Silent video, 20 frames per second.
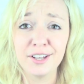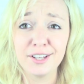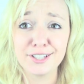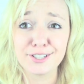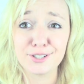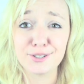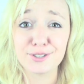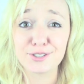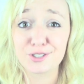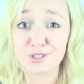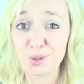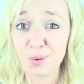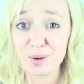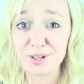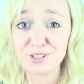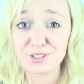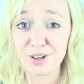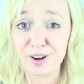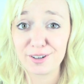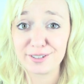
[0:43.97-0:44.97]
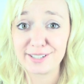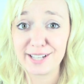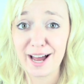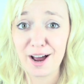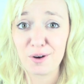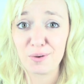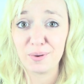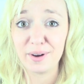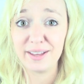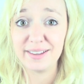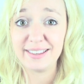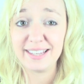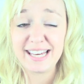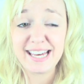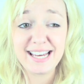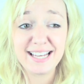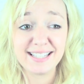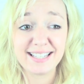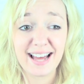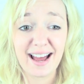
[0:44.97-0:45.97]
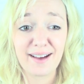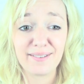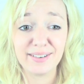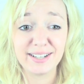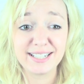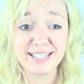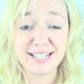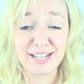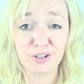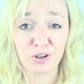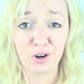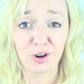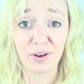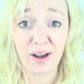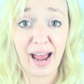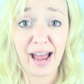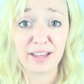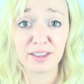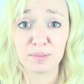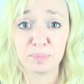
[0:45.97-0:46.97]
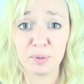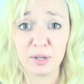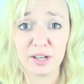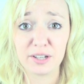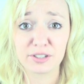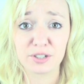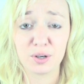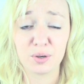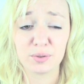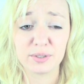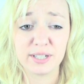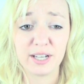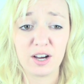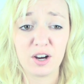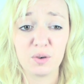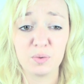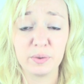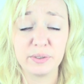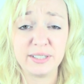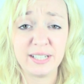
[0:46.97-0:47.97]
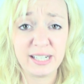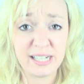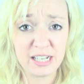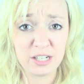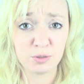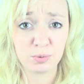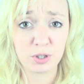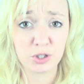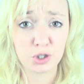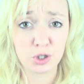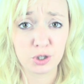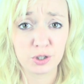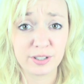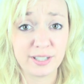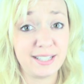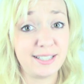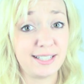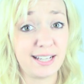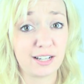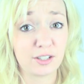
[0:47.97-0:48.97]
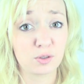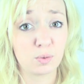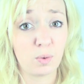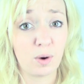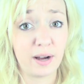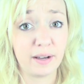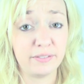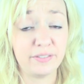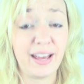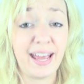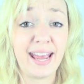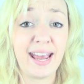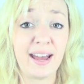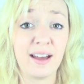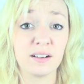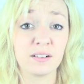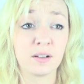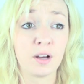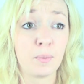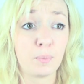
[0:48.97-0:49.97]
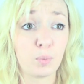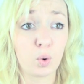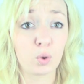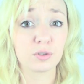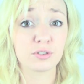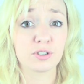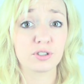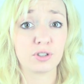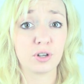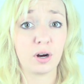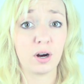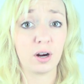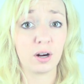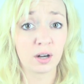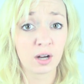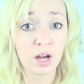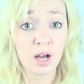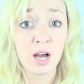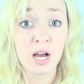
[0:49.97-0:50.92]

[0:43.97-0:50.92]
So the story starts out with he's having dinner at the Plaza Hotel with Denise Richards, his ex-wife, and porn star